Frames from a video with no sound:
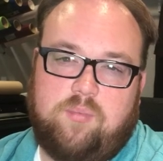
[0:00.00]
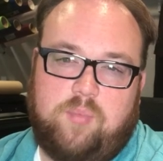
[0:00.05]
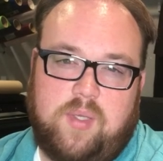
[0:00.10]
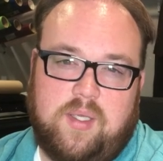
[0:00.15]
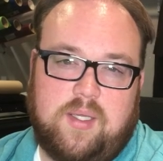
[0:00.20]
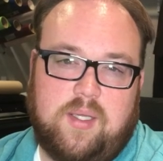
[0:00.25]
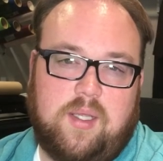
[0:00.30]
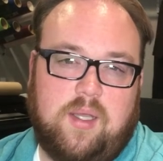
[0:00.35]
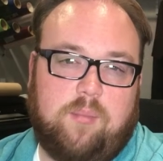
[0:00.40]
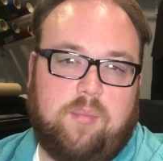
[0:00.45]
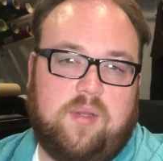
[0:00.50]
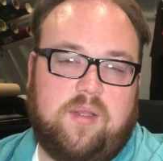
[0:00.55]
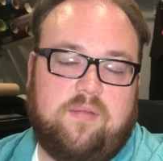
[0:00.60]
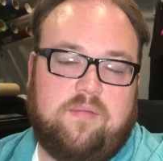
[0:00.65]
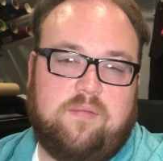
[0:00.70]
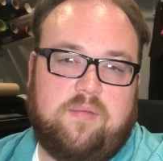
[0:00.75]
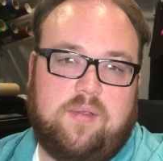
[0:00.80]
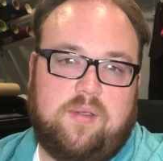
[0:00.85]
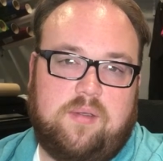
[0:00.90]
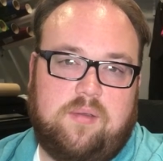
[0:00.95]
pick a couple
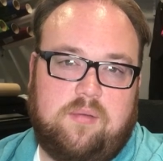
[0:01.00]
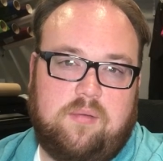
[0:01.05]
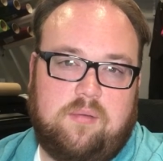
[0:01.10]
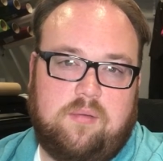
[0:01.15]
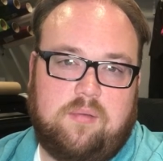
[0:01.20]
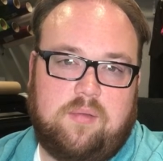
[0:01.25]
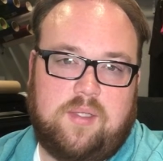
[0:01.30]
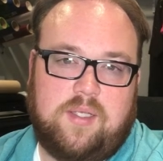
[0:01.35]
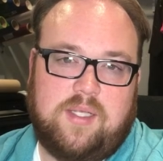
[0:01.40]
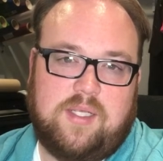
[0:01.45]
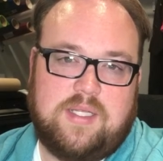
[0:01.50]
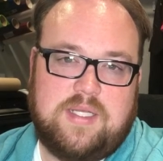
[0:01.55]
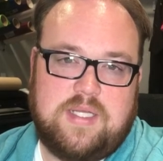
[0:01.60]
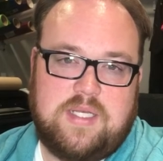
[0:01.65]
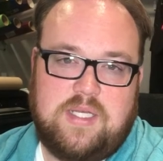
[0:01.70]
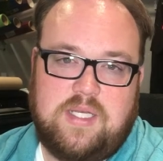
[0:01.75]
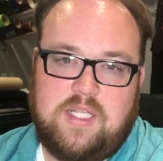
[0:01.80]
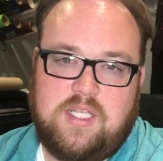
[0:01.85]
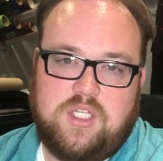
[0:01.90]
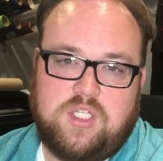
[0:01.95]
of like
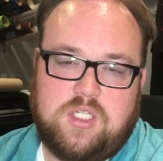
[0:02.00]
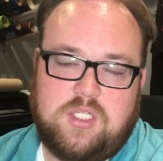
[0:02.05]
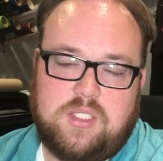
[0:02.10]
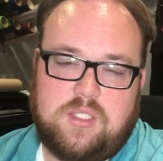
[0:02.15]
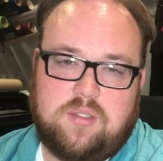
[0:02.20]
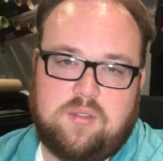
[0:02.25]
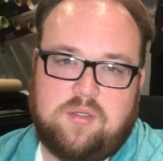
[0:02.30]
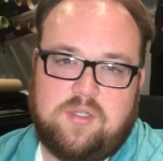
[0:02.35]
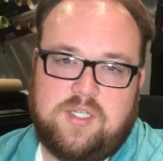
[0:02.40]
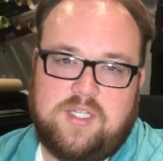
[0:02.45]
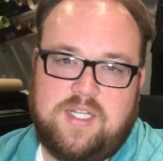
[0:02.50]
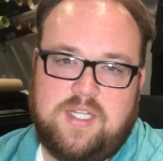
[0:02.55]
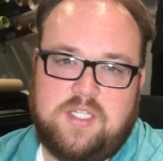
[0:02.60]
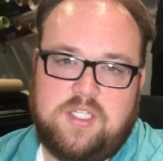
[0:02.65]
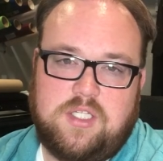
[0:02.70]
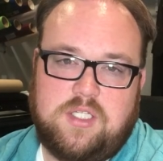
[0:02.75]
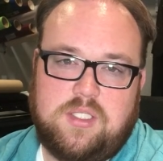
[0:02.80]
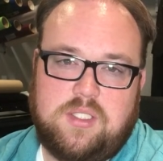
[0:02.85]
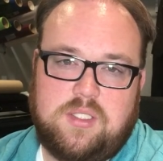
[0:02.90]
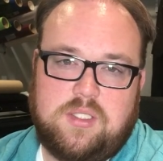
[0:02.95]
niches or
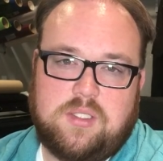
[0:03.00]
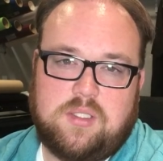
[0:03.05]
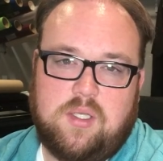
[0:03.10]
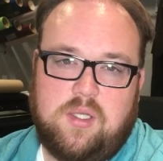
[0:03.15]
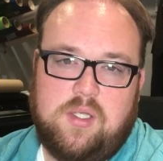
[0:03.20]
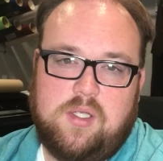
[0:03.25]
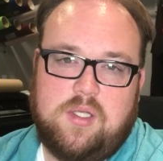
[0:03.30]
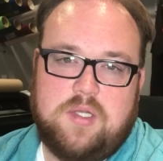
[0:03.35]
niches,